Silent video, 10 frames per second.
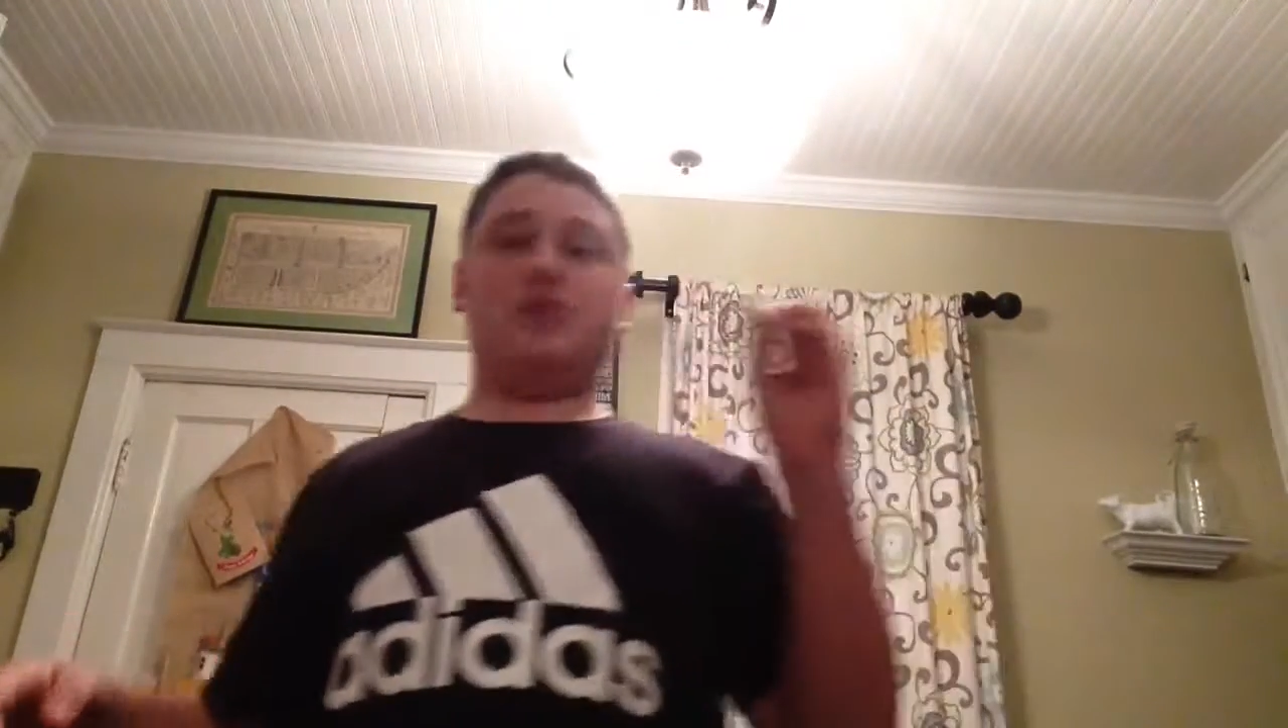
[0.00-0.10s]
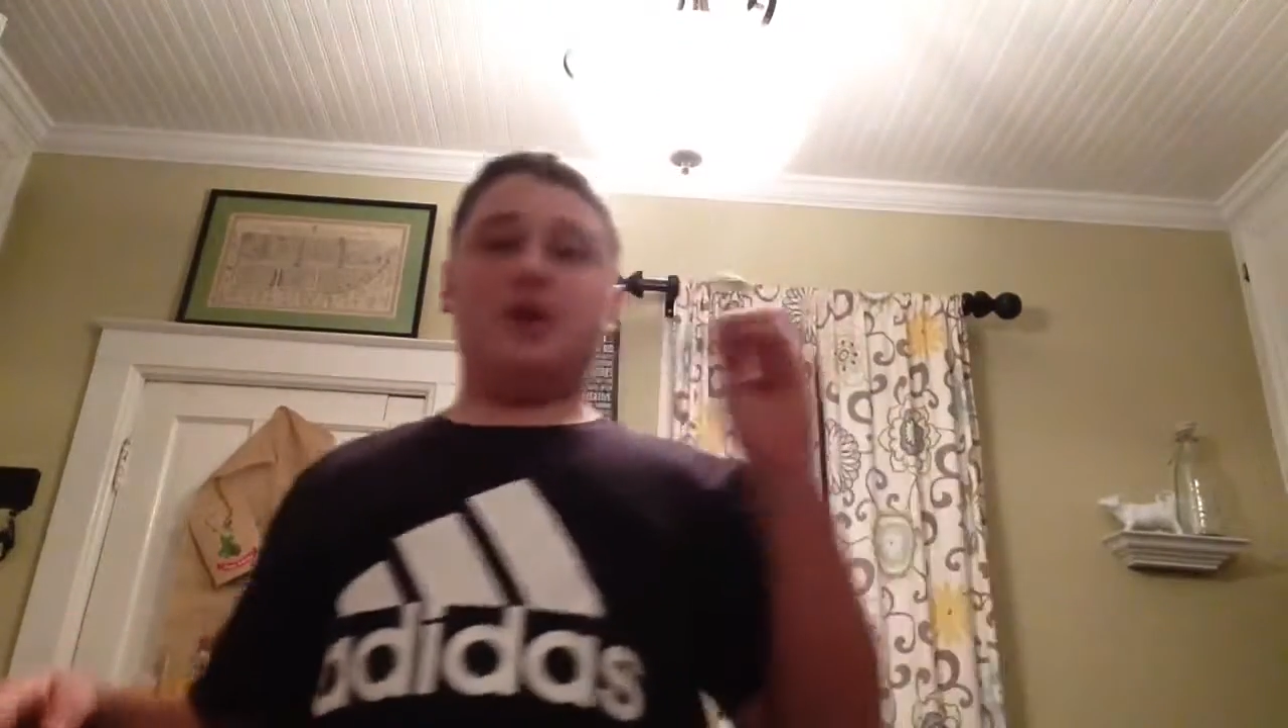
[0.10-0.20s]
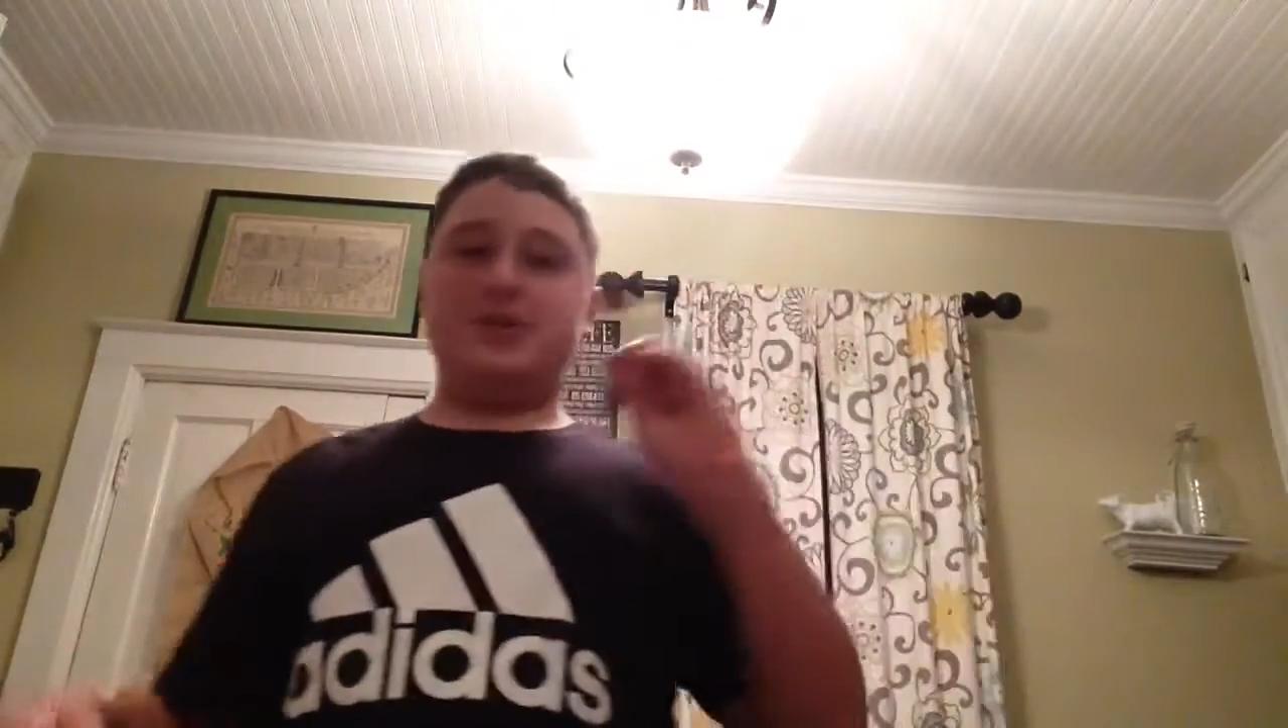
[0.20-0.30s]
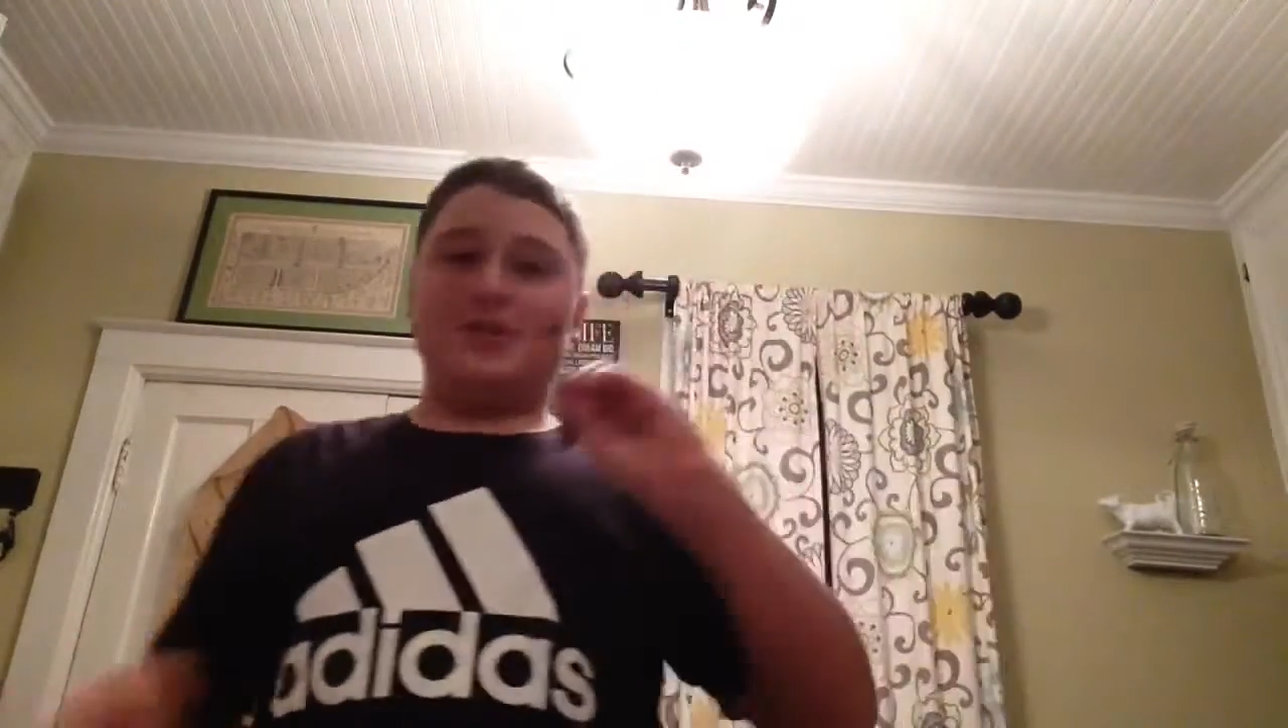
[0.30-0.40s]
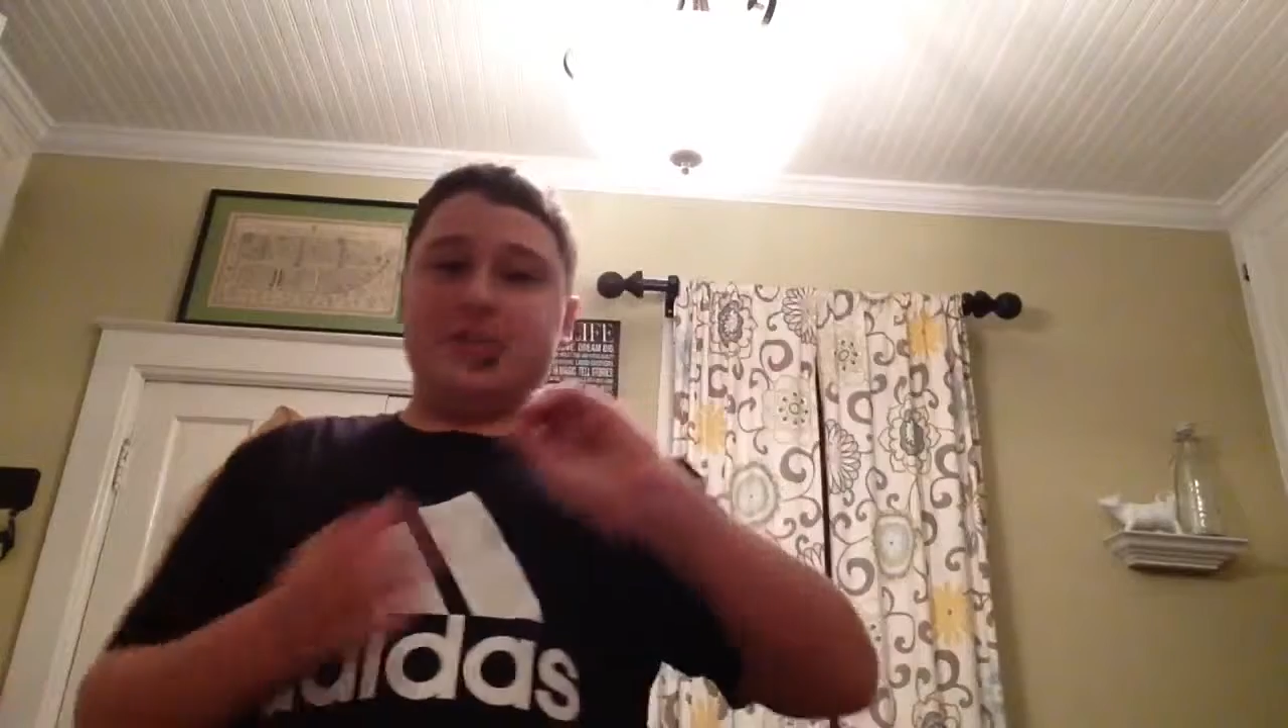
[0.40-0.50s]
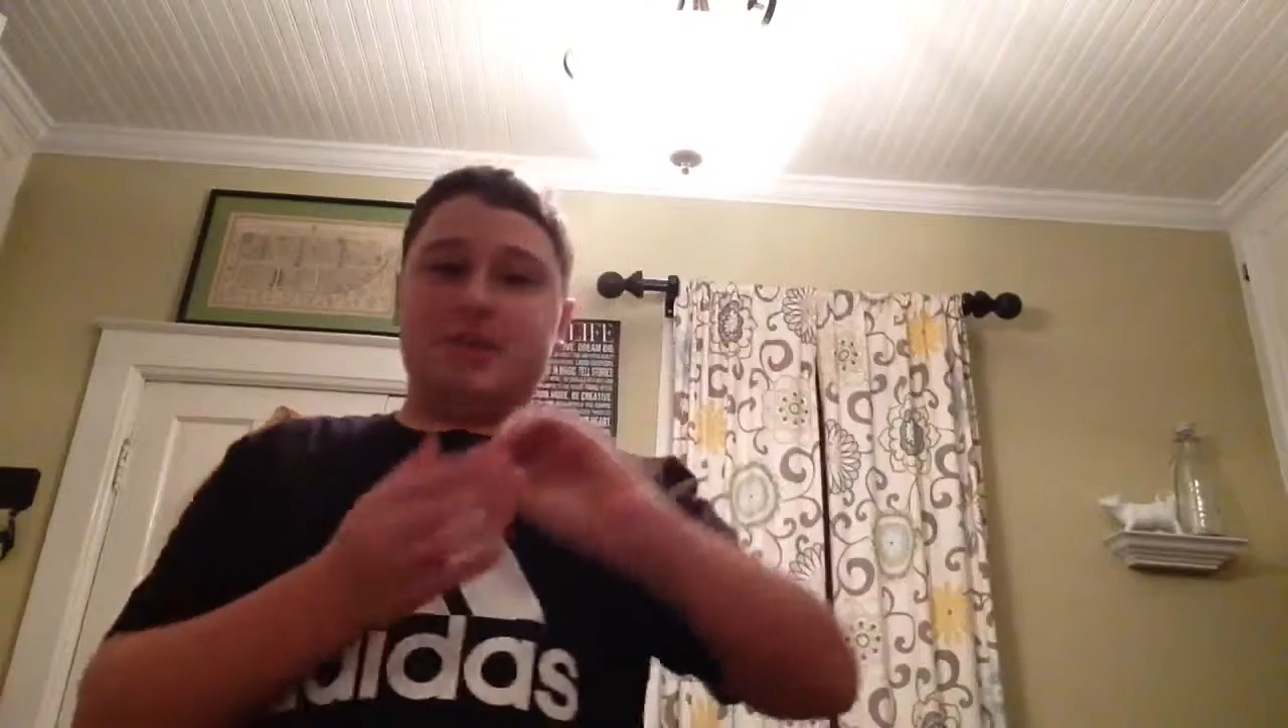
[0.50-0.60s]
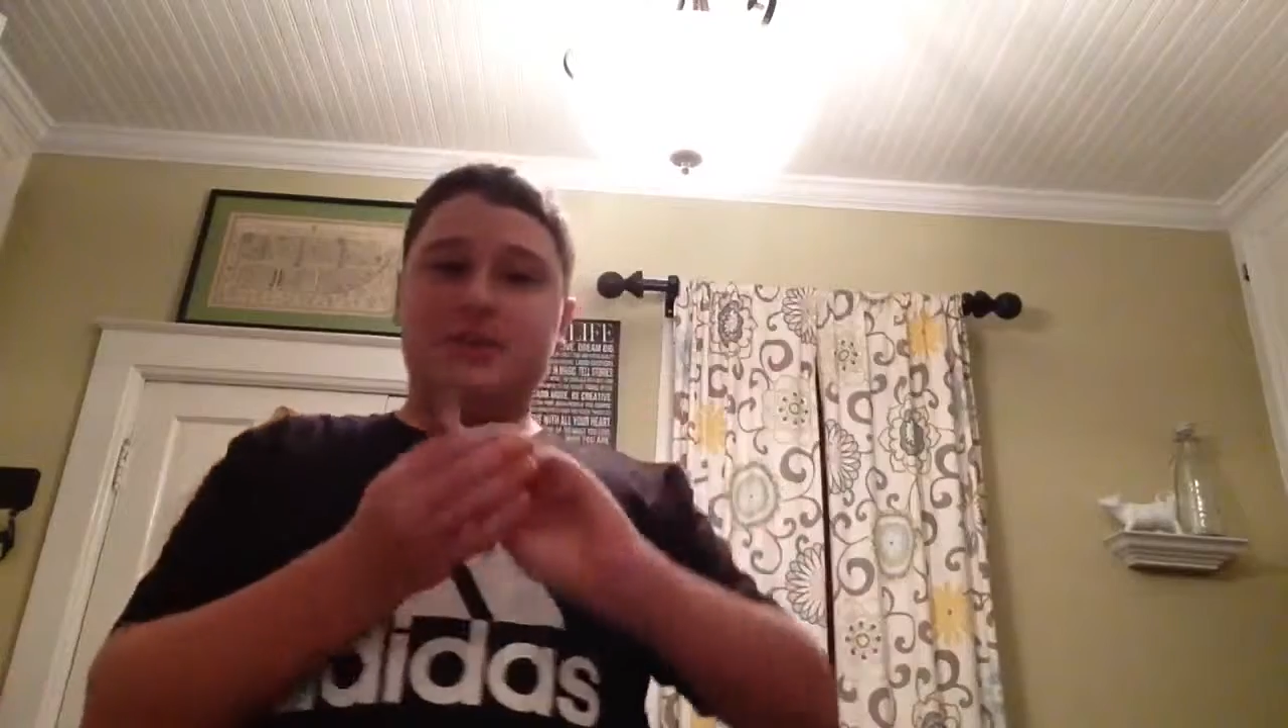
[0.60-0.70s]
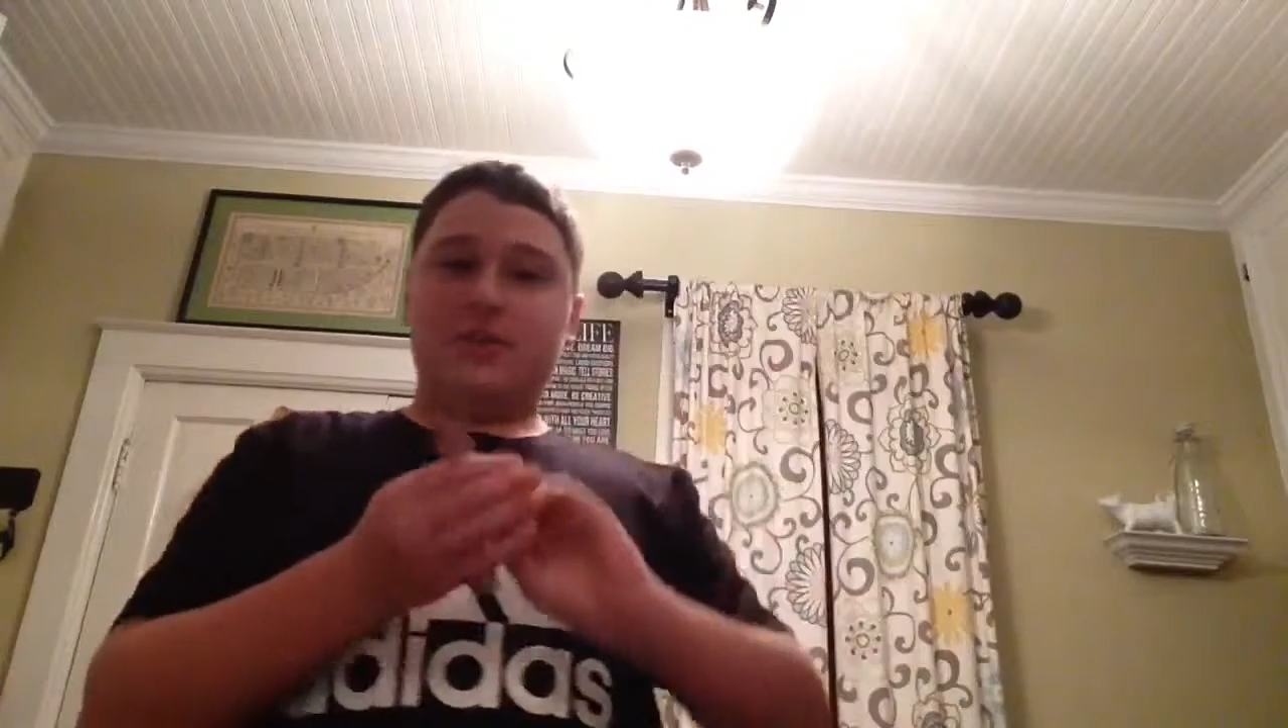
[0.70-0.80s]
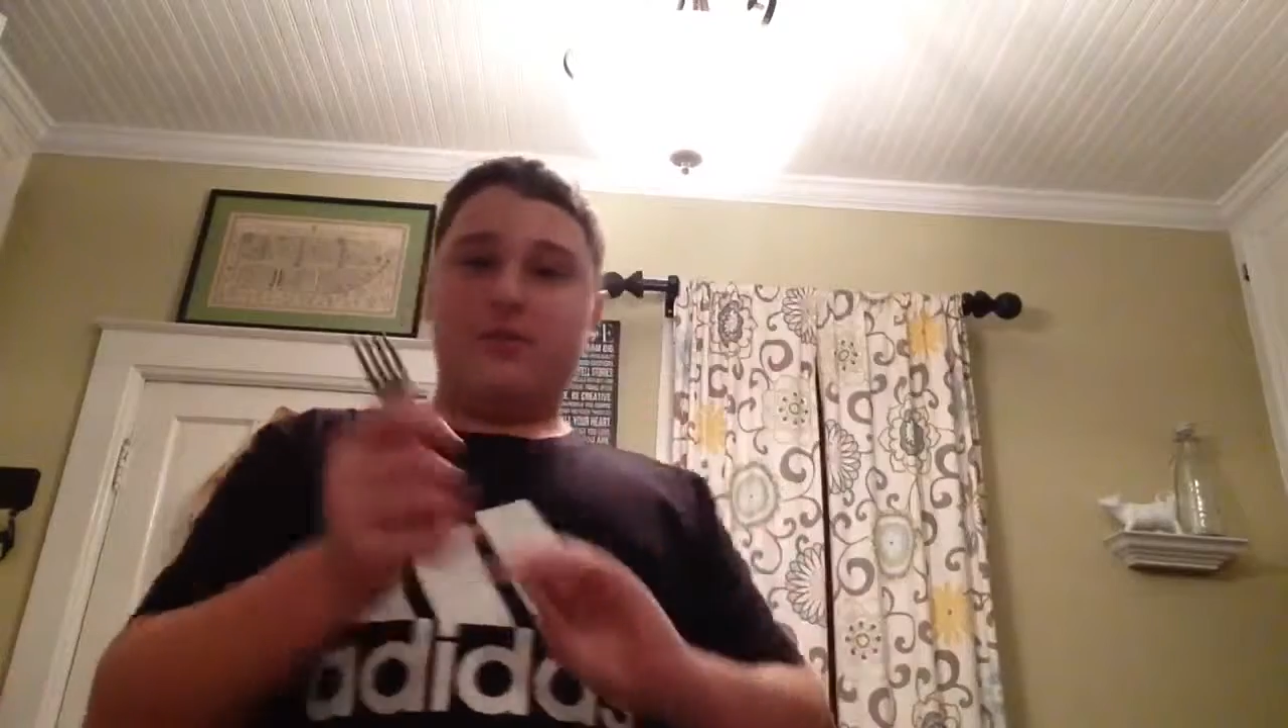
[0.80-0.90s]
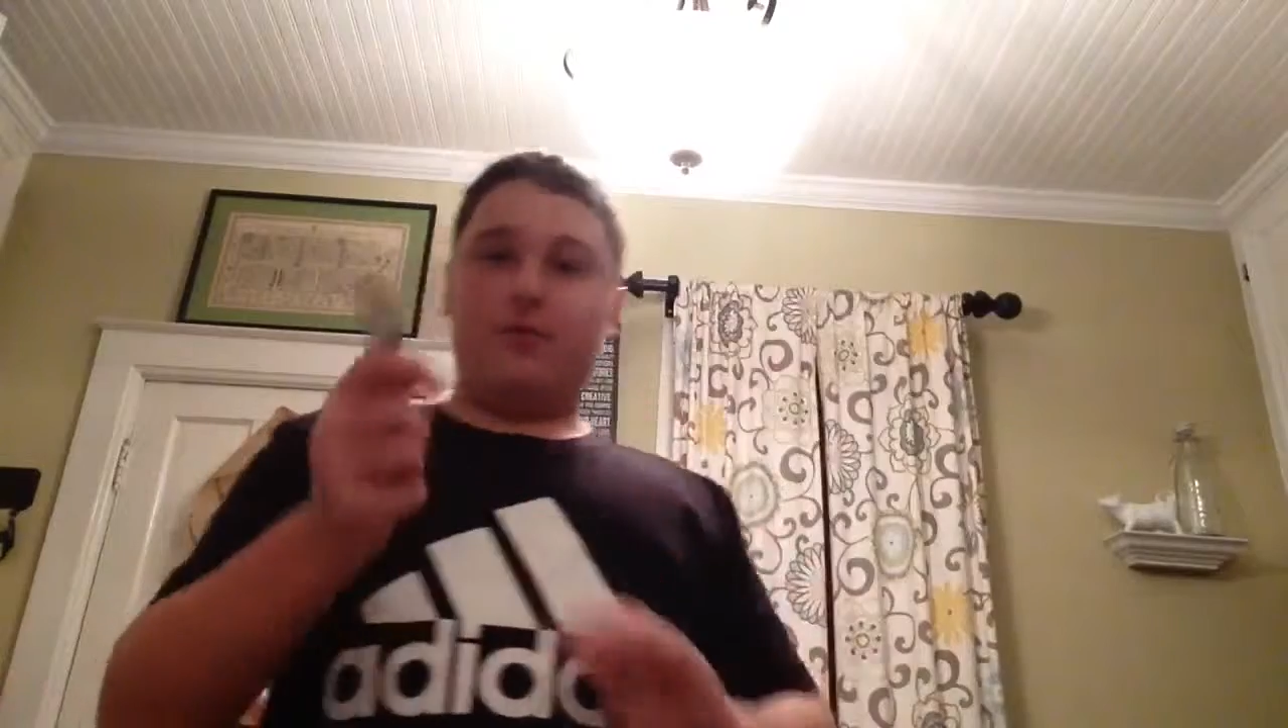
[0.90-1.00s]

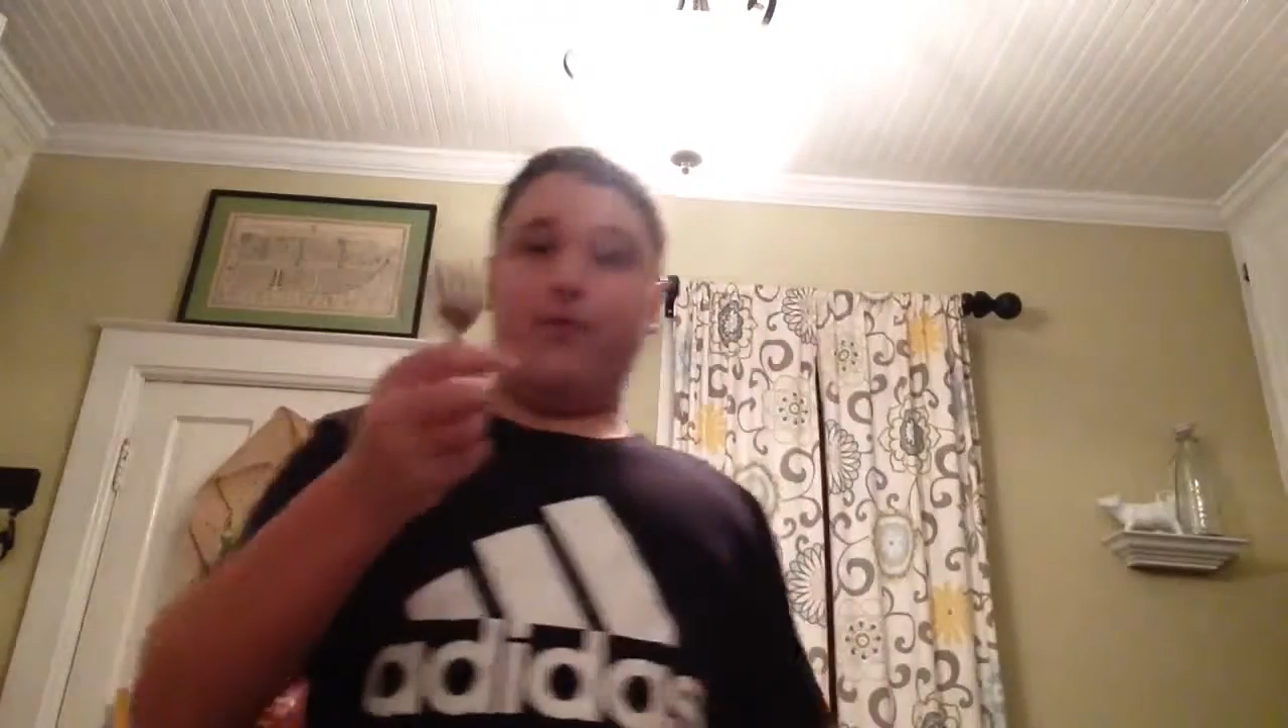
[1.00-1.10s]
trusty little